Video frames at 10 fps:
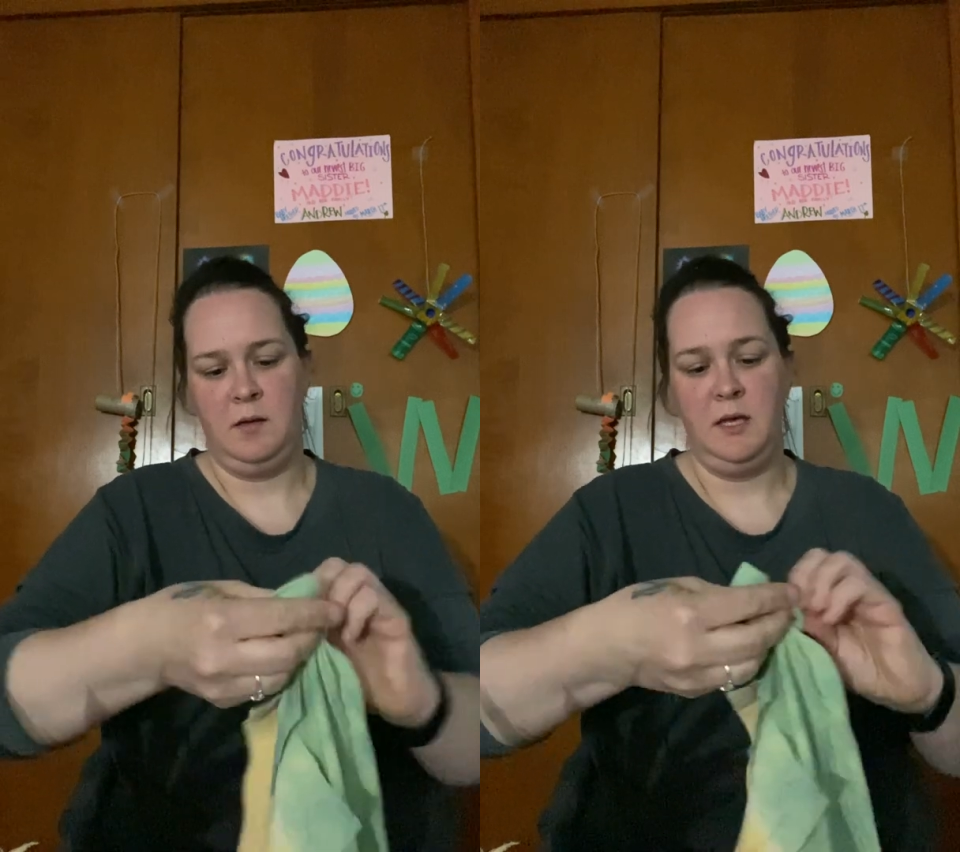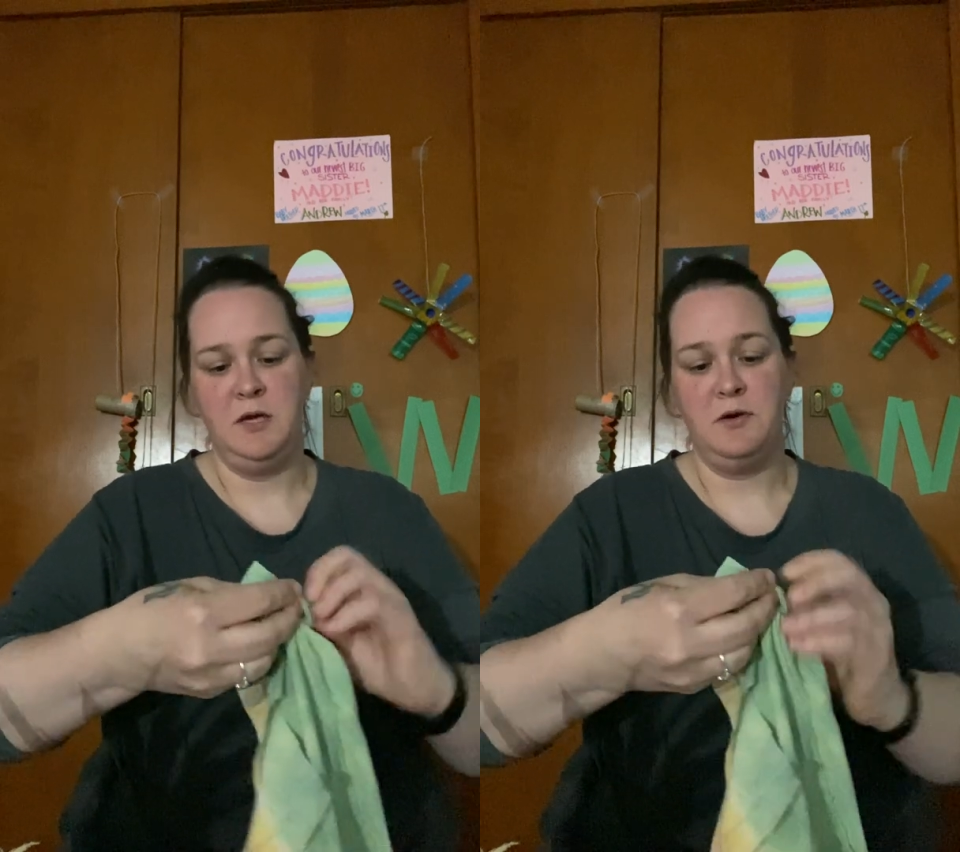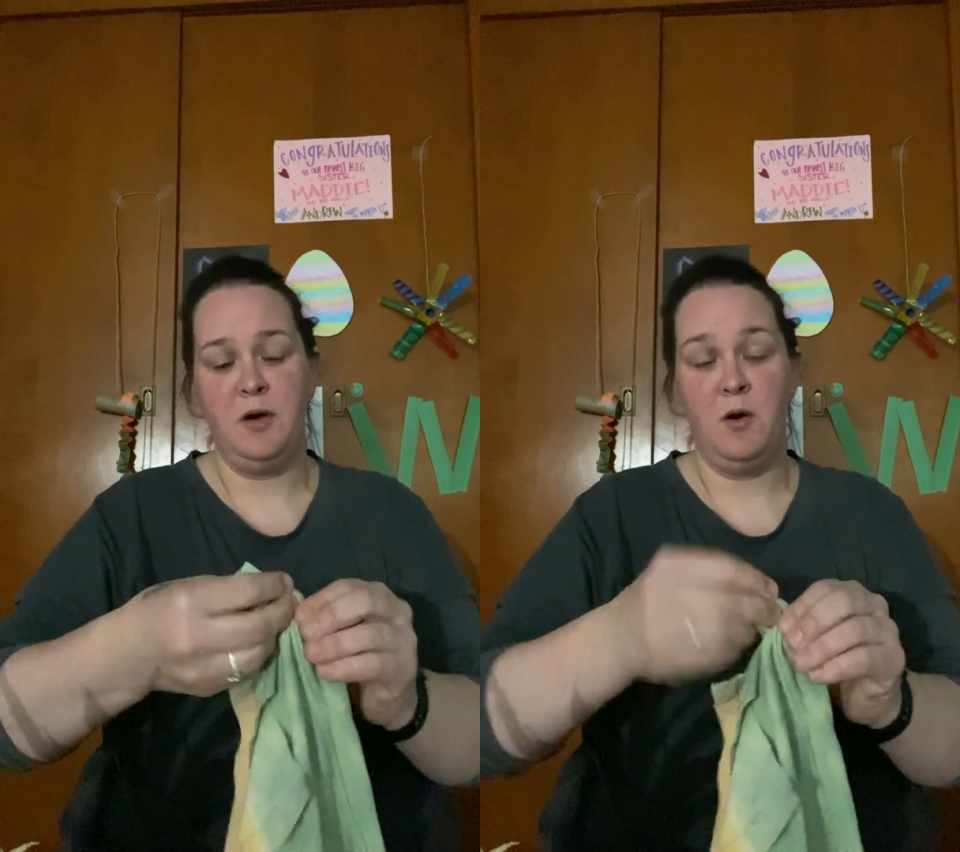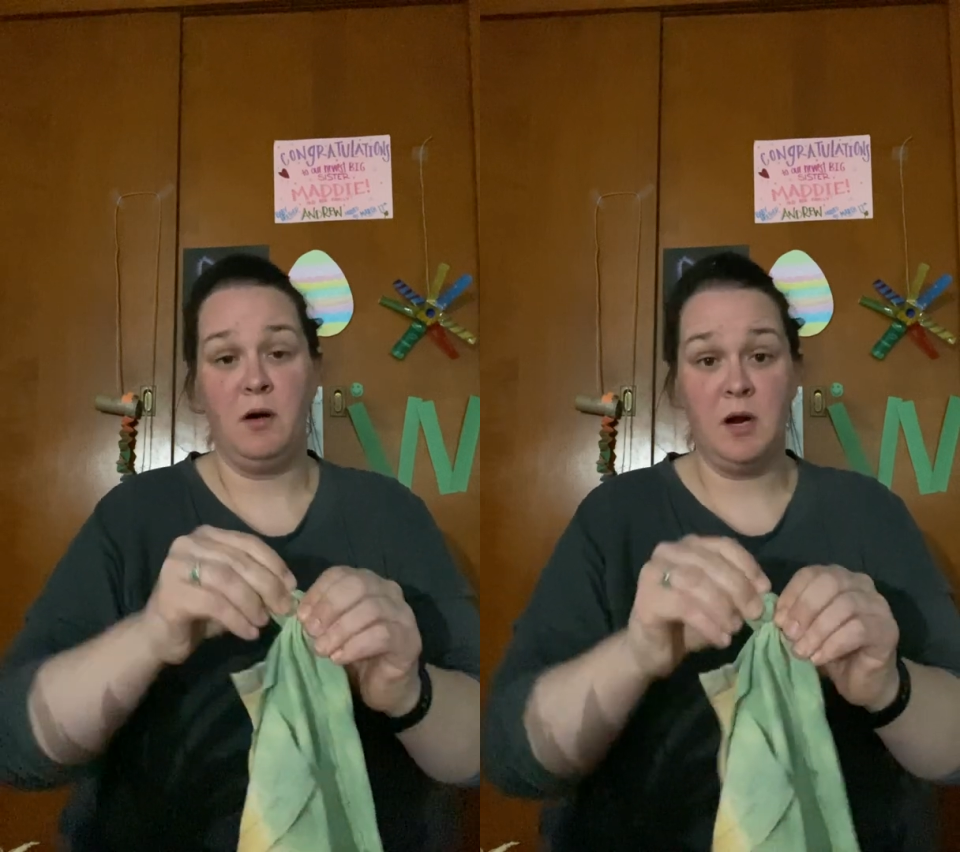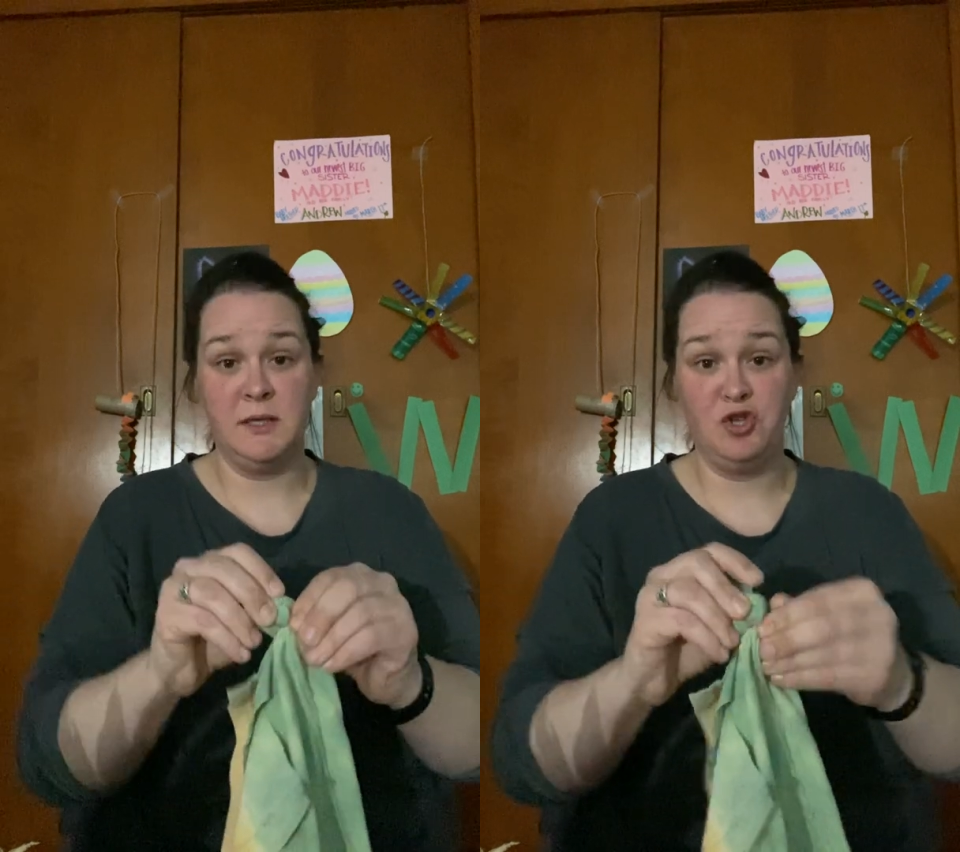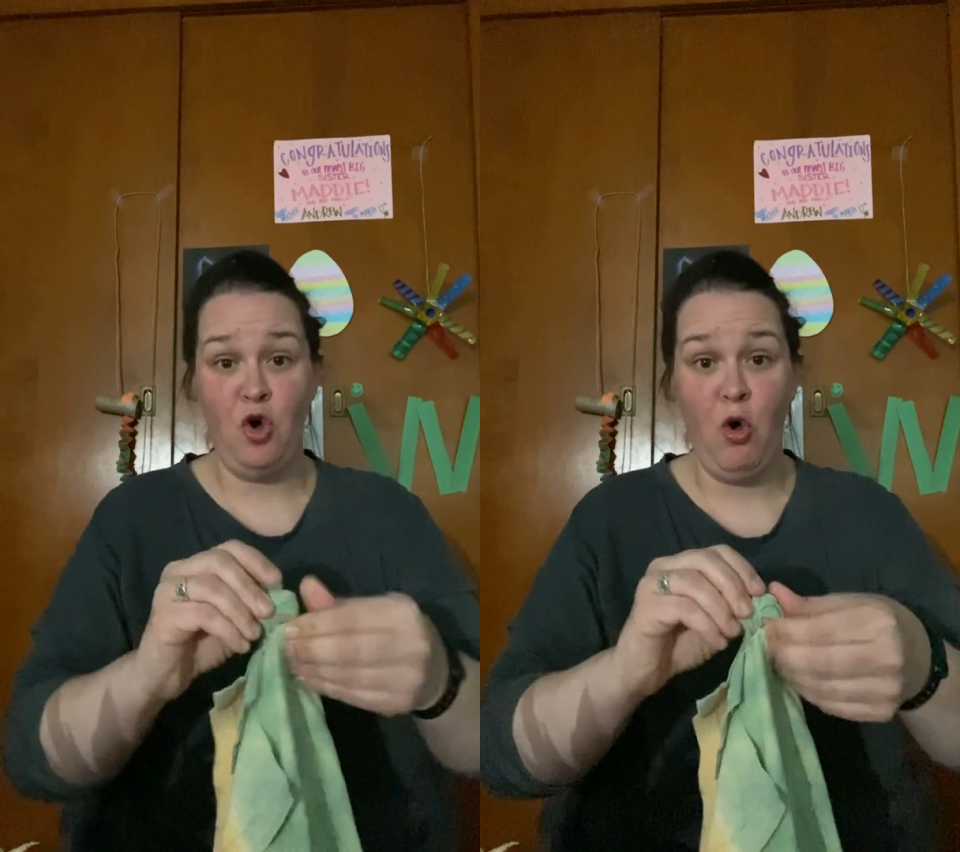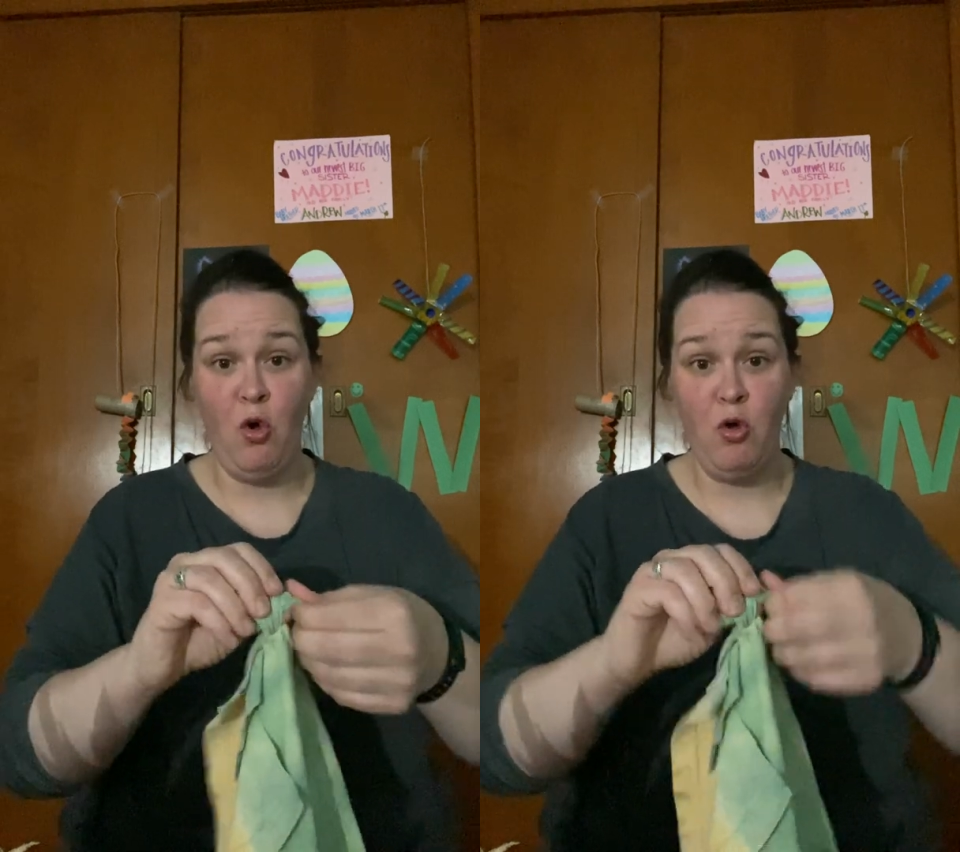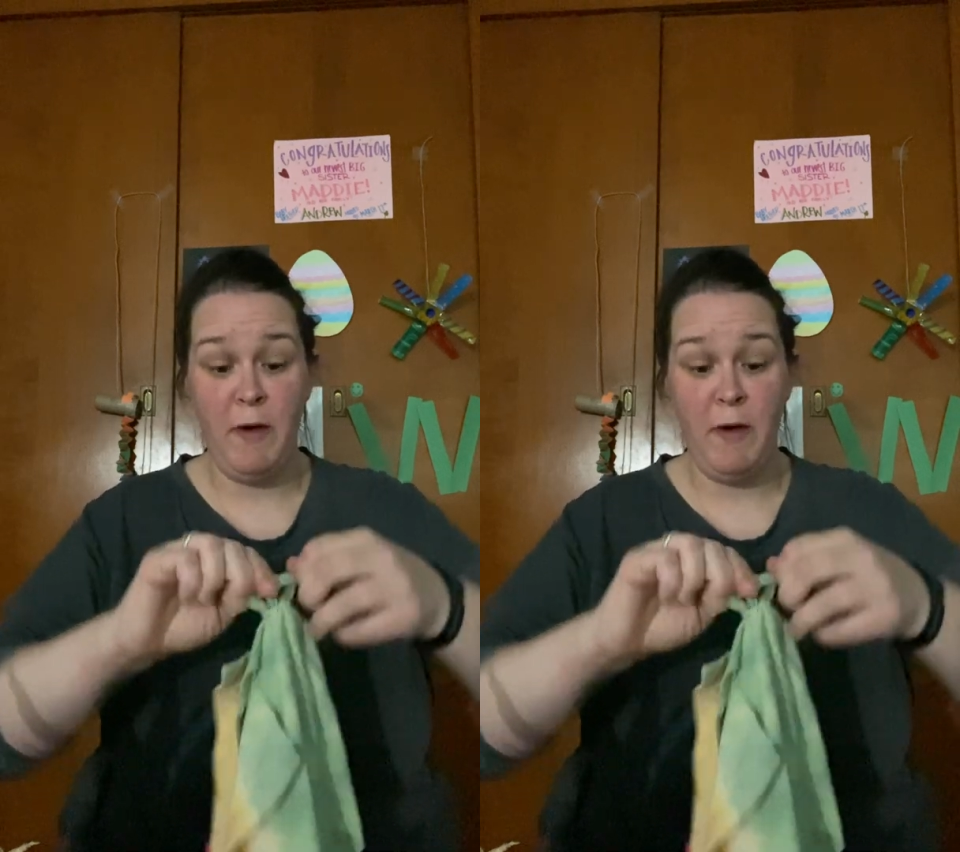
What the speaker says: You'll go across the whole